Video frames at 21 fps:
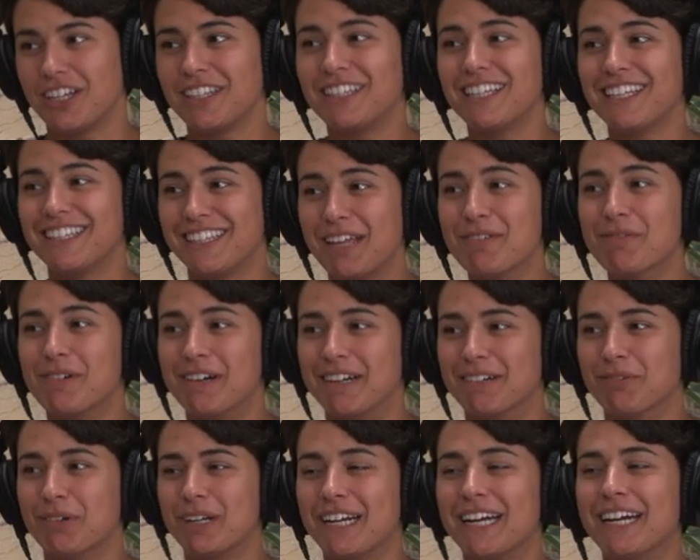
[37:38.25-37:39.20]
I think they no,
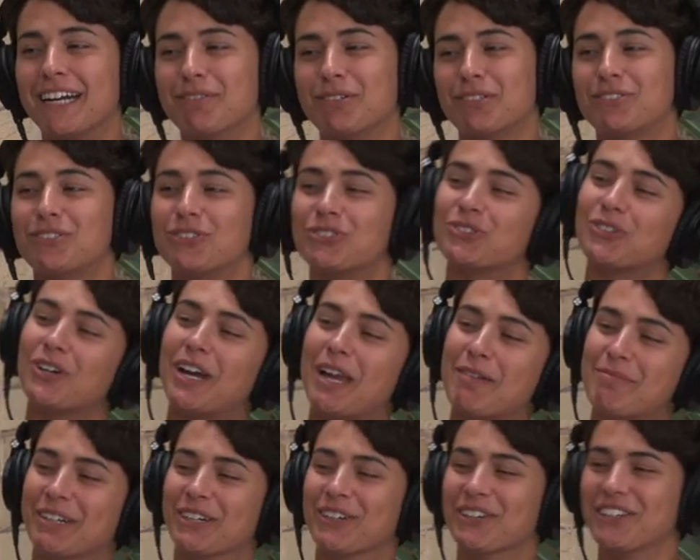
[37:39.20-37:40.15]
want what I was
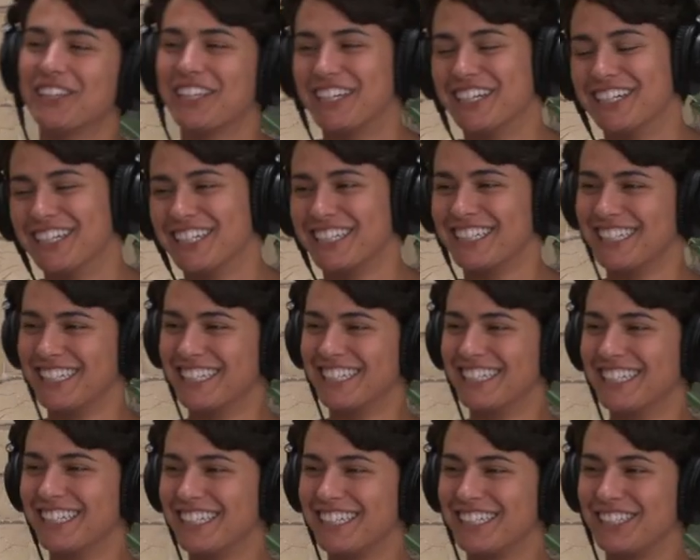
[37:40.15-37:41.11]
describing earlier. They
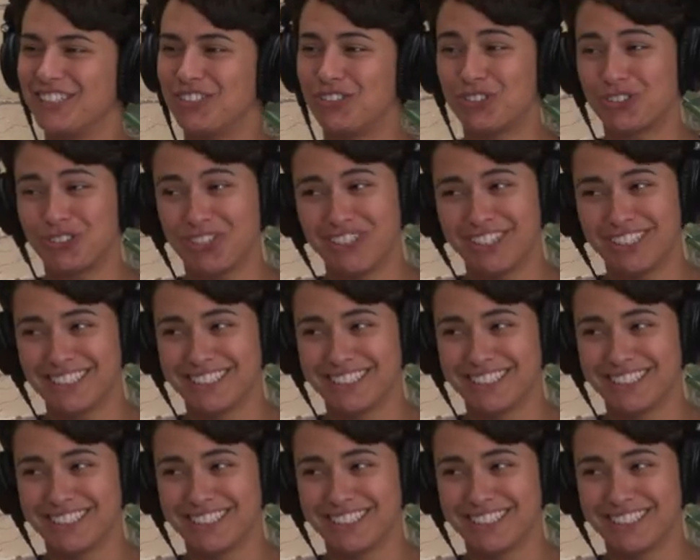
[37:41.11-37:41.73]
just give them the you tip. sure?